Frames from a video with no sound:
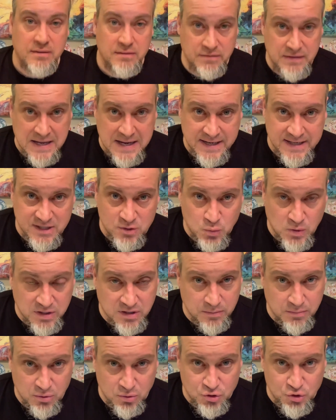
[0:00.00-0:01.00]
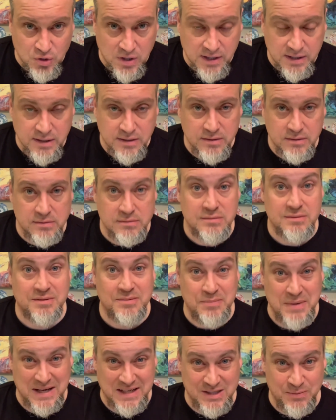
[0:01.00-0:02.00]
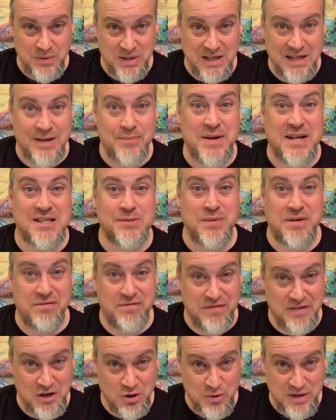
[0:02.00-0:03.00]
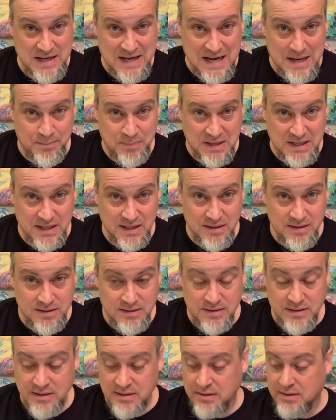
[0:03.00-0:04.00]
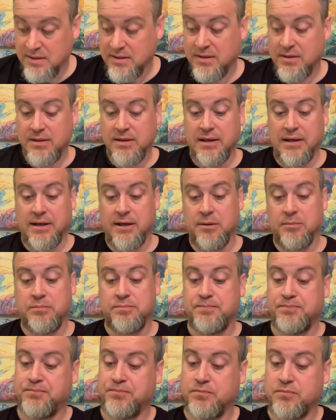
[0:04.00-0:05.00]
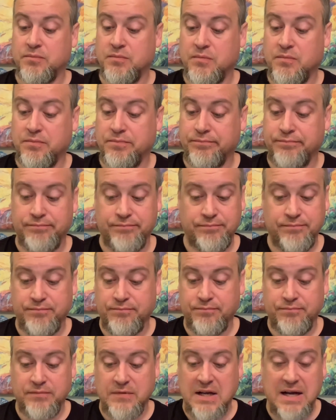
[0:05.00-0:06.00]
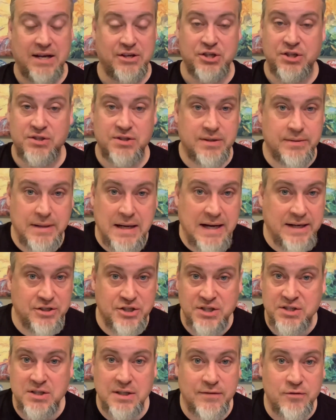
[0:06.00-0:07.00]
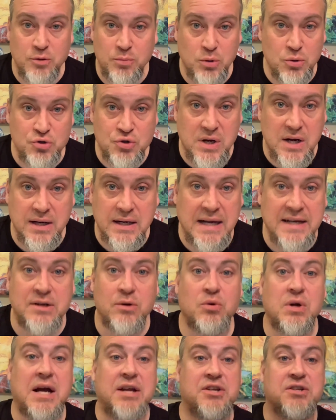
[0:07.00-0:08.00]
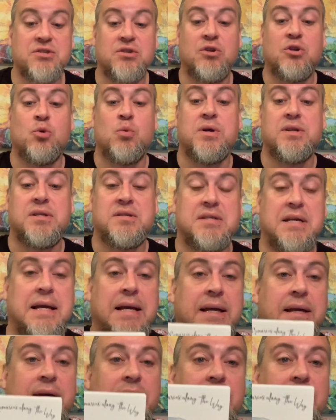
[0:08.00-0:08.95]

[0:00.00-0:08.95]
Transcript: That is what the blue truck makes me. It makes me very happy. Um, I just, I just love the blue truck. I don't, I just don't know what to say.